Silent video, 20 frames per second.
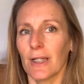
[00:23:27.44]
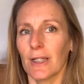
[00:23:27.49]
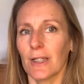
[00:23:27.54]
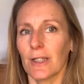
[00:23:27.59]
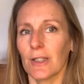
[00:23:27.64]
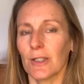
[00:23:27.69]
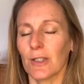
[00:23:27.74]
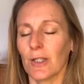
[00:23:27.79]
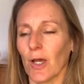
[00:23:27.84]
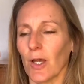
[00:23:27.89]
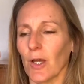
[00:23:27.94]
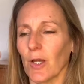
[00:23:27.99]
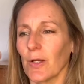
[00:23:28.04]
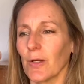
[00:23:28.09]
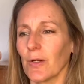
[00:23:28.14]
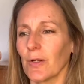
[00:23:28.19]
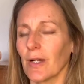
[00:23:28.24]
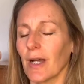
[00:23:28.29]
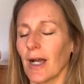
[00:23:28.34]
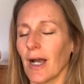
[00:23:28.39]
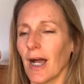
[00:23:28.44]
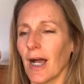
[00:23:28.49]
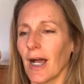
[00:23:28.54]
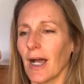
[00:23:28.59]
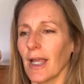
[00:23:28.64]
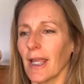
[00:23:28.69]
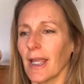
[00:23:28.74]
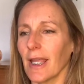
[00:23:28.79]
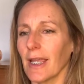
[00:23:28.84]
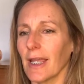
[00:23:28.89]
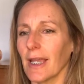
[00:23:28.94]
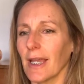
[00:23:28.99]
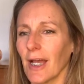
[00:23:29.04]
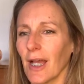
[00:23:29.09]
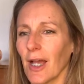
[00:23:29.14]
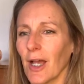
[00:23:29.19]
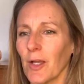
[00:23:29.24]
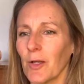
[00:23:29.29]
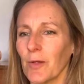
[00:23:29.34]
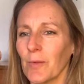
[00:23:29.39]
So I
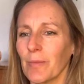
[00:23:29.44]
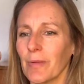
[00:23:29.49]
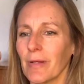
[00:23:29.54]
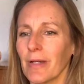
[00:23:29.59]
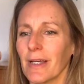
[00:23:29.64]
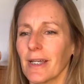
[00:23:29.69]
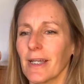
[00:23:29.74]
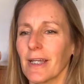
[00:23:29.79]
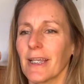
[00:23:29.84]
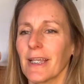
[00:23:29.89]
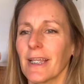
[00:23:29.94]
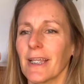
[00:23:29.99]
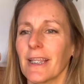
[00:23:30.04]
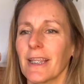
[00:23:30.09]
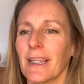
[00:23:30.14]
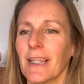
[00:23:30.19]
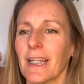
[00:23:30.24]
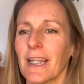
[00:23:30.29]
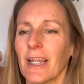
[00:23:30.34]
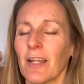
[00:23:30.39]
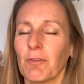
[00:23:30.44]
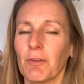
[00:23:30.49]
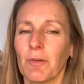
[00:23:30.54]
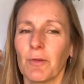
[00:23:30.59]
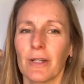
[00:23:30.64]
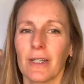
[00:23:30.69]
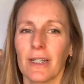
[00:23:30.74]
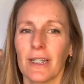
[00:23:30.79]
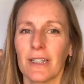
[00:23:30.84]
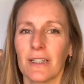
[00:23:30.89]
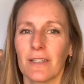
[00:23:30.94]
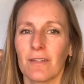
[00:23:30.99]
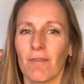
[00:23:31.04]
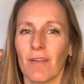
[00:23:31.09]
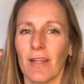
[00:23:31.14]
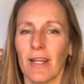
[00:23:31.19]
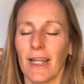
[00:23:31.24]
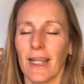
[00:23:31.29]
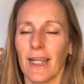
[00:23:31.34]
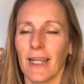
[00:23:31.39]
hope that everyone is
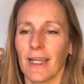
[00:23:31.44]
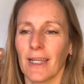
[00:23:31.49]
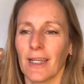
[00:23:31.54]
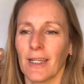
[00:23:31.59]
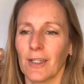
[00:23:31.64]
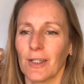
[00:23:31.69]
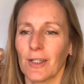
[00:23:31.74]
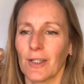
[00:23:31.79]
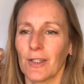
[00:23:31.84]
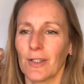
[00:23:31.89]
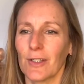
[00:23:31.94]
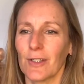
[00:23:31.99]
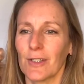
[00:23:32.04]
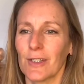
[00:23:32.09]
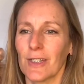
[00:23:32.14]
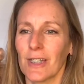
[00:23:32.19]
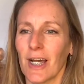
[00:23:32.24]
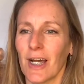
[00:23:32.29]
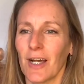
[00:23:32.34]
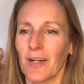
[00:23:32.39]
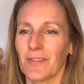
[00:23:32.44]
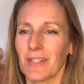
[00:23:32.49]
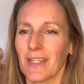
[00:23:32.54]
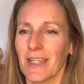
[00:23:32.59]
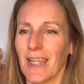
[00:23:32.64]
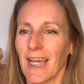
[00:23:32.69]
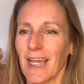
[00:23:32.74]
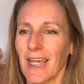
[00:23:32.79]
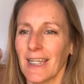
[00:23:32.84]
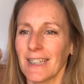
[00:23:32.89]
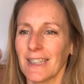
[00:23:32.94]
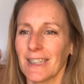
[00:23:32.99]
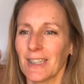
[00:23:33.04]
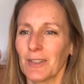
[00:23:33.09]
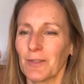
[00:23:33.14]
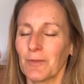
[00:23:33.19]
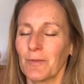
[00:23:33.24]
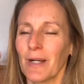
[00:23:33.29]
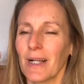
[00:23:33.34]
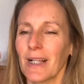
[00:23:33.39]
feeling good after that.
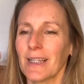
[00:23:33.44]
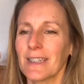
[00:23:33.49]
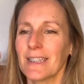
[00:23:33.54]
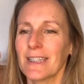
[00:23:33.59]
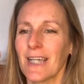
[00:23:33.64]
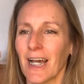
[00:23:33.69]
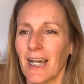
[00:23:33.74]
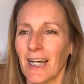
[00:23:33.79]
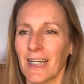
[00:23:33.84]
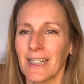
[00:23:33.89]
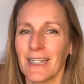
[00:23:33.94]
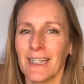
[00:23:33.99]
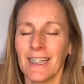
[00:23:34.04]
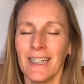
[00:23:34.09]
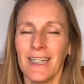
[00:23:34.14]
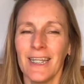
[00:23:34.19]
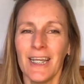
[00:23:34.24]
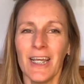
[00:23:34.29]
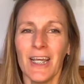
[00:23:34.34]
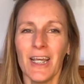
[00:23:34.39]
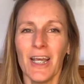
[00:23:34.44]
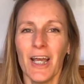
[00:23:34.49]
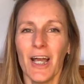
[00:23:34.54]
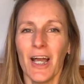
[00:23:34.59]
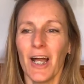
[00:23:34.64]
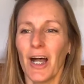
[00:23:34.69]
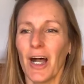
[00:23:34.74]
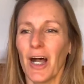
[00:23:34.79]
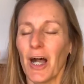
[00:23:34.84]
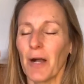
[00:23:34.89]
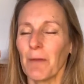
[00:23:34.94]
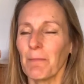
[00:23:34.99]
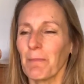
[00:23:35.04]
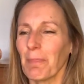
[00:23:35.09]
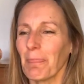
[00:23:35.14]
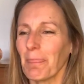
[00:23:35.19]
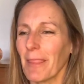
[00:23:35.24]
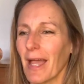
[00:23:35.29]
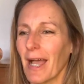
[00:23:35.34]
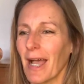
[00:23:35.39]
Well done.
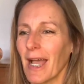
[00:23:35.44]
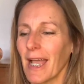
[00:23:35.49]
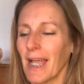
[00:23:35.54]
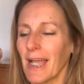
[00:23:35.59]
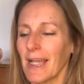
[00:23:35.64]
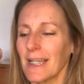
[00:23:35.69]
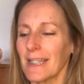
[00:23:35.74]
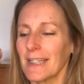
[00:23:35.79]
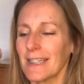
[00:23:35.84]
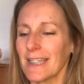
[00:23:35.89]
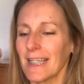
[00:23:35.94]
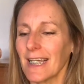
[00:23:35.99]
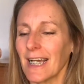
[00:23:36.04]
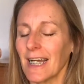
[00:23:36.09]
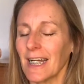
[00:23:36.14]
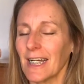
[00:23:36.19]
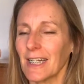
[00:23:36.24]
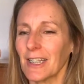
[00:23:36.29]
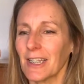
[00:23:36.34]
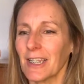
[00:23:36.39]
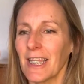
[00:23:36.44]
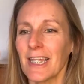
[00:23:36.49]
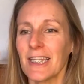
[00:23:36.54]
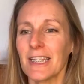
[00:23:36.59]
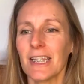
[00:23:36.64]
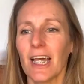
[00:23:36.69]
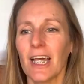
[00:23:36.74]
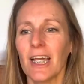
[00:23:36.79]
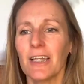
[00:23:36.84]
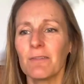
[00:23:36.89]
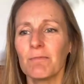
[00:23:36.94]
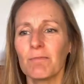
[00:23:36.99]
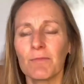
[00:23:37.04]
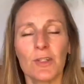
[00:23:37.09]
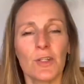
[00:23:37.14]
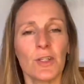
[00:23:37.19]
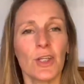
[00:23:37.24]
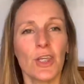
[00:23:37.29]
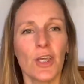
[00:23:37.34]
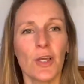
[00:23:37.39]
I'm
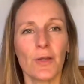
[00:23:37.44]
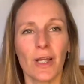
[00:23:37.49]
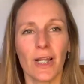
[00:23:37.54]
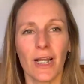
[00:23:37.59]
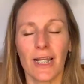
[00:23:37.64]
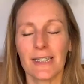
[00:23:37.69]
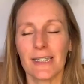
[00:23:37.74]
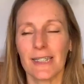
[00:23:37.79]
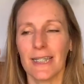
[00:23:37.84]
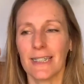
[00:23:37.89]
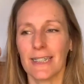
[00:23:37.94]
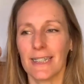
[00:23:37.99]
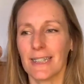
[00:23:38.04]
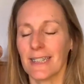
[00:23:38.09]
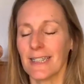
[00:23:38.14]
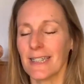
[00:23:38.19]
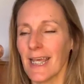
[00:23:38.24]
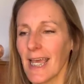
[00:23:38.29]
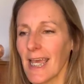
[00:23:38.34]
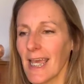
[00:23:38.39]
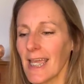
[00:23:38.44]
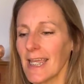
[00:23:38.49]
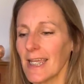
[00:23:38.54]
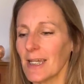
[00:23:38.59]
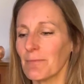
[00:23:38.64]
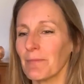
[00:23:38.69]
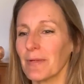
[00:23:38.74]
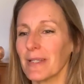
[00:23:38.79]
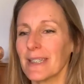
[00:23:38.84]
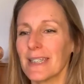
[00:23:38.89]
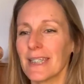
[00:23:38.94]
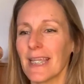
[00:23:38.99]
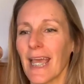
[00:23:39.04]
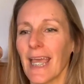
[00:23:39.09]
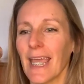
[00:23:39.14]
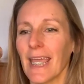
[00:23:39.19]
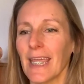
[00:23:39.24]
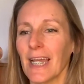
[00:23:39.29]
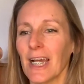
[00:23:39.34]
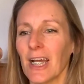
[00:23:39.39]
doing a yoga class later today at
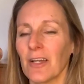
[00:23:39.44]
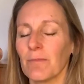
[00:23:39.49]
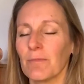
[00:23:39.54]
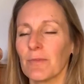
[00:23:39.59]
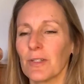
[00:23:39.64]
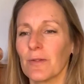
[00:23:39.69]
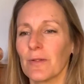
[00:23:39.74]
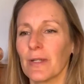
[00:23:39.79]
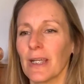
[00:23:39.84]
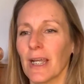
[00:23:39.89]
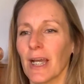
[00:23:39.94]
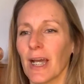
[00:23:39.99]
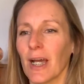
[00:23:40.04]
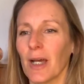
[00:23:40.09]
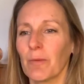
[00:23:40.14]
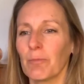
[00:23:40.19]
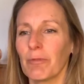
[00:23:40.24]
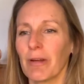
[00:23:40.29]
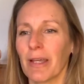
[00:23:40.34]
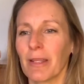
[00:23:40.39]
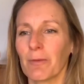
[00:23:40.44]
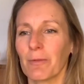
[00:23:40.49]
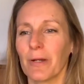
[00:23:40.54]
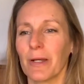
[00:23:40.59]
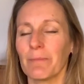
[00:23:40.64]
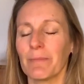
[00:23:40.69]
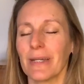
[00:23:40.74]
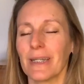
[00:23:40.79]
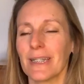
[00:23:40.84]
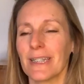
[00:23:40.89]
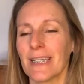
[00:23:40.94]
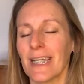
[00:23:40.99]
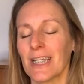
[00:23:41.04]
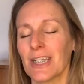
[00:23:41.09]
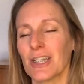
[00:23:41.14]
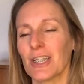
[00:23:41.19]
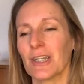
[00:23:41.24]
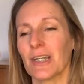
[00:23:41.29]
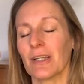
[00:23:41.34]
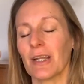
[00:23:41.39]
midday. I'm doing a breathwork
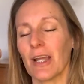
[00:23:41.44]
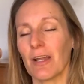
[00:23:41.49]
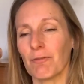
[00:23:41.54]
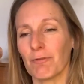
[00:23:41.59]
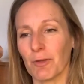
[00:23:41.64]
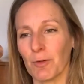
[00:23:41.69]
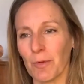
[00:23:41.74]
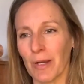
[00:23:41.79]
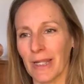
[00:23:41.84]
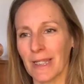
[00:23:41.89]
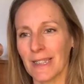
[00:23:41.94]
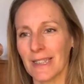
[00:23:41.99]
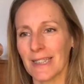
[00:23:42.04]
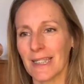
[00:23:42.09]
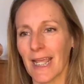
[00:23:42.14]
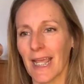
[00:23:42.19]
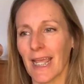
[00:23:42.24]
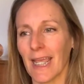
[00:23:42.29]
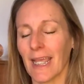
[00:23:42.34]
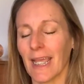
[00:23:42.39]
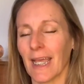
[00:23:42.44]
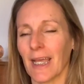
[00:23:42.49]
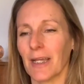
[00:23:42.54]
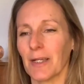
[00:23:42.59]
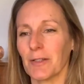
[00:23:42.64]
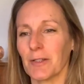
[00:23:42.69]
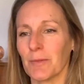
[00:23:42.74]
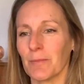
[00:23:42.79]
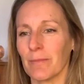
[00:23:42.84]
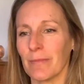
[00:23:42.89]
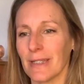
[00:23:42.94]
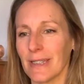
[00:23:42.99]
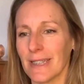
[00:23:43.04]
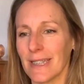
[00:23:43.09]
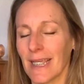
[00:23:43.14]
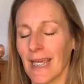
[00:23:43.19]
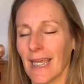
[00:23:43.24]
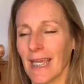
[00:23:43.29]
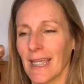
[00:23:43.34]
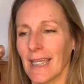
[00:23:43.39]
meditation every Wednesday at
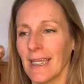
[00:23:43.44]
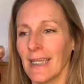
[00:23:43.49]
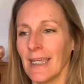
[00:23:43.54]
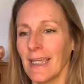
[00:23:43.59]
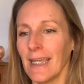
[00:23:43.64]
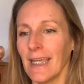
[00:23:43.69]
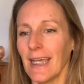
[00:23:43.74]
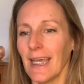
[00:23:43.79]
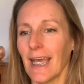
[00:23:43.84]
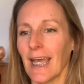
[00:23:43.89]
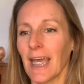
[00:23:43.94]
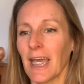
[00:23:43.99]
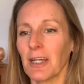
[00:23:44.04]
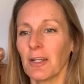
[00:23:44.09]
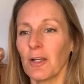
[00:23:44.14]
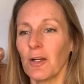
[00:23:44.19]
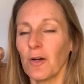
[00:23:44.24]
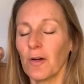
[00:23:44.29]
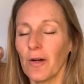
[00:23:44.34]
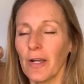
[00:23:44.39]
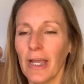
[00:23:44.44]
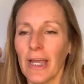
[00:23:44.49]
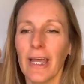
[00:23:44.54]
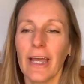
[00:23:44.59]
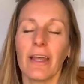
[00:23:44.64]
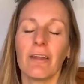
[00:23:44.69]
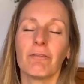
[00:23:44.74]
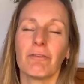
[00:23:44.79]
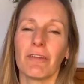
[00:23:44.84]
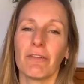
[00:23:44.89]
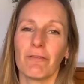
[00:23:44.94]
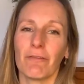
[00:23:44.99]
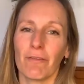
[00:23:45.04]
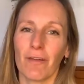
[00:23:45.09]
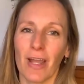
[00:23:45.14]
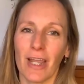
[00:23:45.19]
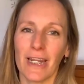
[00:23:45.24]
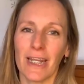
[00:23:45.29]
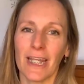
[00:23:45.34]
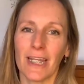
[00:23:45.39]
midday, and Koya every
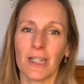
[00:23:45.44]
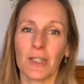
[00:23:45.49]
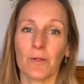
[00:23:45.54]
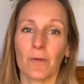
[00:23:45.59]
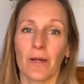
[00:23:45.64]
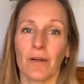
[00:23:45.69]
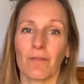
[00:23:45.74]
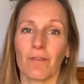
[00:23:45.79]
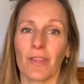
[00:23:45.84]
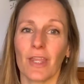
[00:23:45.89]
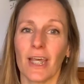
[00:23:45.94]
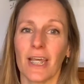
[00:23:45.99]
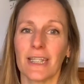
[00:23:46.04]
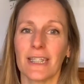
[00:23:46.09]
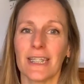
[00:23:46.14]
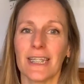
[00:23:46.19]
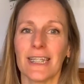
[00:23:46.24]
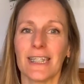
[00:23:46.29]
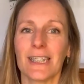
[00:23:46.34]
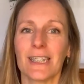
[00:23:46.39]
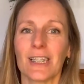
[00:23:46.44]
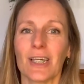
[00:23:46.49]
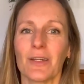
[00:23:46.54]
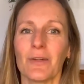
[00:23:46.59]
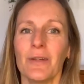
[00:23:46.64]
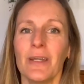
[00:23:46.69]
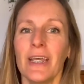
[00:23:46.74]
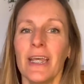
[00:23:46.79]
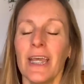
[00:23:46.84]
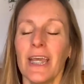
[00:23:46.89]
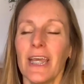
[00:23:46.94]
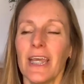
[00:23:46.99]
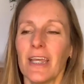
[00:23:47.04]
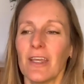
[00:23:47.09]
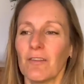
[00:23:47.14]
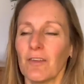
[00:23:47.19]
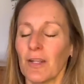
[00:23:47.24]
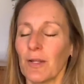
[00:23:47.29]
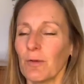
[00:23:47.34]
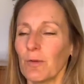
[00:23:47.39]
Friday at 12:30. So
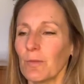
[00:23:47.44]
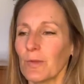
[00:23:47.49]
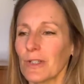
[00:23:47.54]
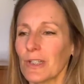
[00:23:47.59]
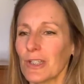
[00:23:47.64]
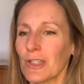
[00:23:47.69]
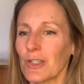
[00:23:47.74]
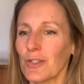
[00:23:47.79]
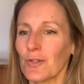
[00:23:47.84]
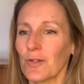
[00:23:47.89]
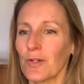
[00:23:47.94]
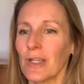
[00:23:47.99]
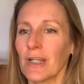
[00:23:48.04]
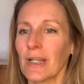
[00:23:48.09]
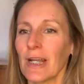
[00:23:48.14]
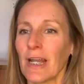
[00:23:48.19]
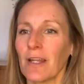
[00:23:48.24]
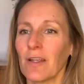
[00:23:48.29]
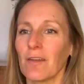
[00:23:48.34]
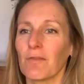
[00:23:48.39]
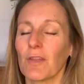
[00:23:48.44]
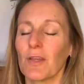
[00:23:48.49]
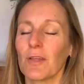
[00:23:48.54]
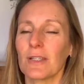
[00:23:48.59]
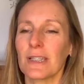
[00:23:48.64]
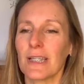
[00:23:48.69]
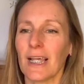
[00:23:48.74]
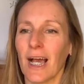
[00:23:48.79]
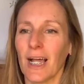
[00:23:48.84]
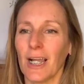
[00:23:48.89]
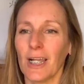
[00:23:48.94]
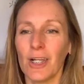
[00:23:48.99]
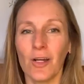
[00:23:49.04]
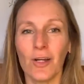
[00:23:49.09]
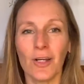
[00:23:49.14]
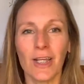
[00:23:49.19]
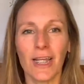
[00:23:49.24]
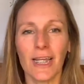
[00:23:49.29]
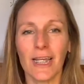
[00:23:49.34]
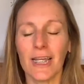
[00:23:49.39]
if anyone wants to join any of those
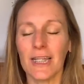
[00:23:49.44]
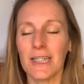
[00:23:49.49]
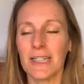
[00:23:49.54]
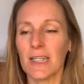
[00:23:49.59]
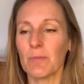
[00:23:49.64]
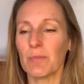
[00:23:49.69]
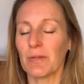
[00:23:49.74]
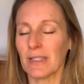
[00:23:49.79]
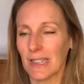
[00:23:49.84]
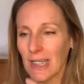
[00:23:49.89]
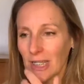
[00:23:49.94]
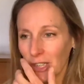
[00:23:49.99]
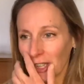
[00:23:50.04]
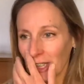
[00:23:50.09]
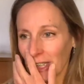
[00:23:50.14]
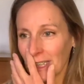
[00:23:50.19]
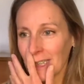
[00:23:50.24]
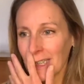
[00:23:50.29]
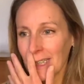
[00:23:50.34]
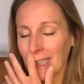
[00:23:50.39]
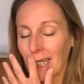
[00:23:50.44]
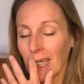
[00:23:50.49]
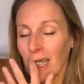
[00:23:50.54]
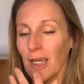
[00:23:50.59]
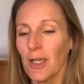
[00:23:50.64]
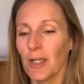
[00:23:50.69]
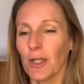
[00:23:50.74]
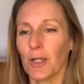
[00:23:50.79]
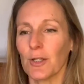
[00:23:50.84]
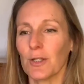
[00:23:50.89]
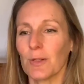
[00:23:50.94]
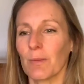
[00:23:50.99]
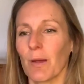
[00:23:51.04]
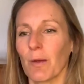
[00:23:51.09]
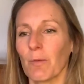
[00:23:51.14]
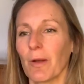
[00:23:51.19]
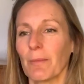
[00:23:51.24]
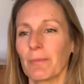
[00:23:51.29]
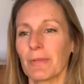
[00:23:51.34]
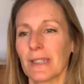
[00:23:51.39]
longer, deeper sessions, go to
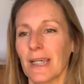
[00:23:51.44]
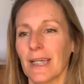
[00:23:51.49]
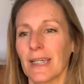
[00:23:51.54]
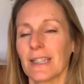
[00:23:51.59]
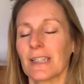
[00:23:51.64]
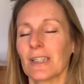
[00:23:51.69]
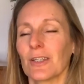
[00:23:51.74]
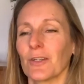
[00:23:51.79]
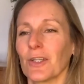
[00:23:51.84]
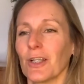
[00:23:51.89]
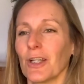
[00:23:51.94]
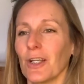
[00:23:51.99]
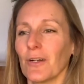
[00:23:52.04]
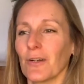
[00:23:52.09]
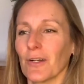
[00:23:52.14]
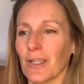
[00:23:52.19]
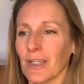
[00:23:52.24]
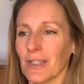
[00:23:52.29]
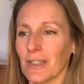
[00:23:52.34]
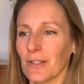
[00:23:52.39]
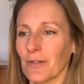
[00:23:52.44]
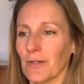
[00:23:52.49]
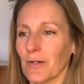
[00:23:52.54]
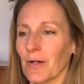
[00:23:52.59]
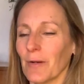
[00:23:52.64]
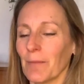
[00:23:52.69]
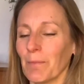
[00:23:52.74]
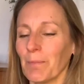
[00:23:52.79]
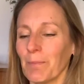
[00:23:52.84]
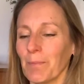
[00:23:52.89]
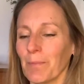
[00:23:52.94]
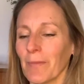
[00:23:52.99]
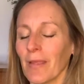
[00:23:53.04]
my website, sonialutke.com.